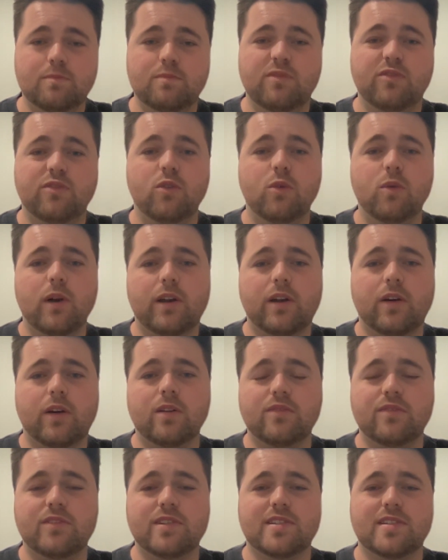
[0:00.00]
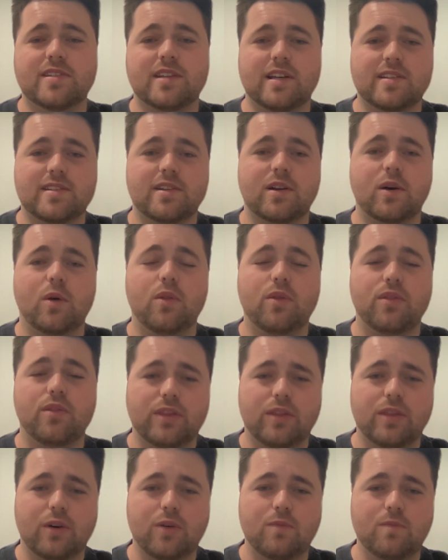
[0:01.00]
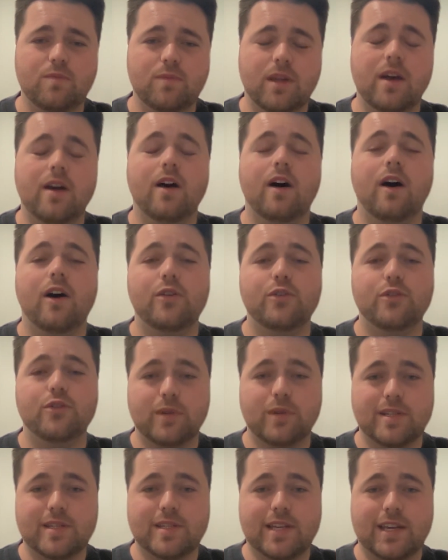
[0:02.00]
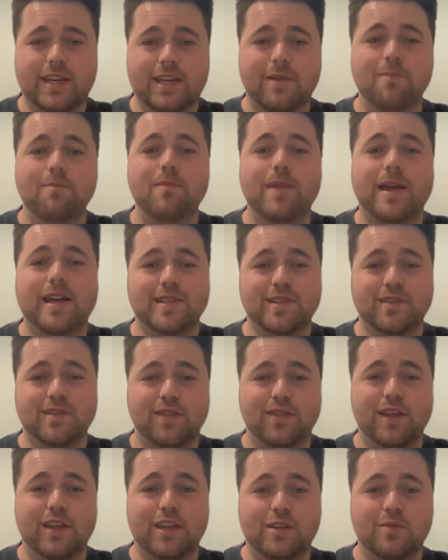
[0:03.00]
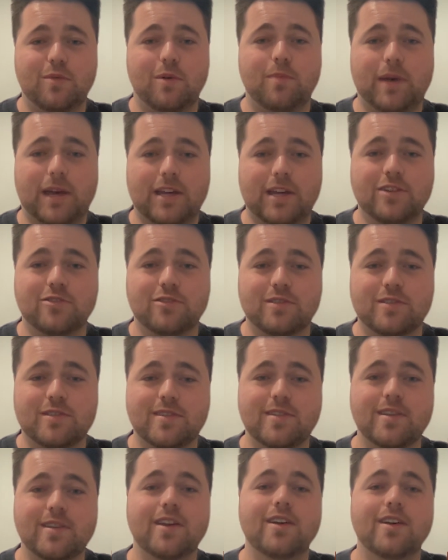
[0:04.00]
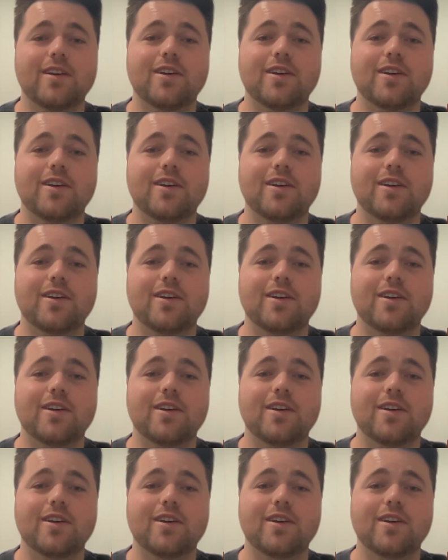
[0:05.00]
Before I kind of discuss the whole thing, though, I do want to say a massive thank you to my patrons.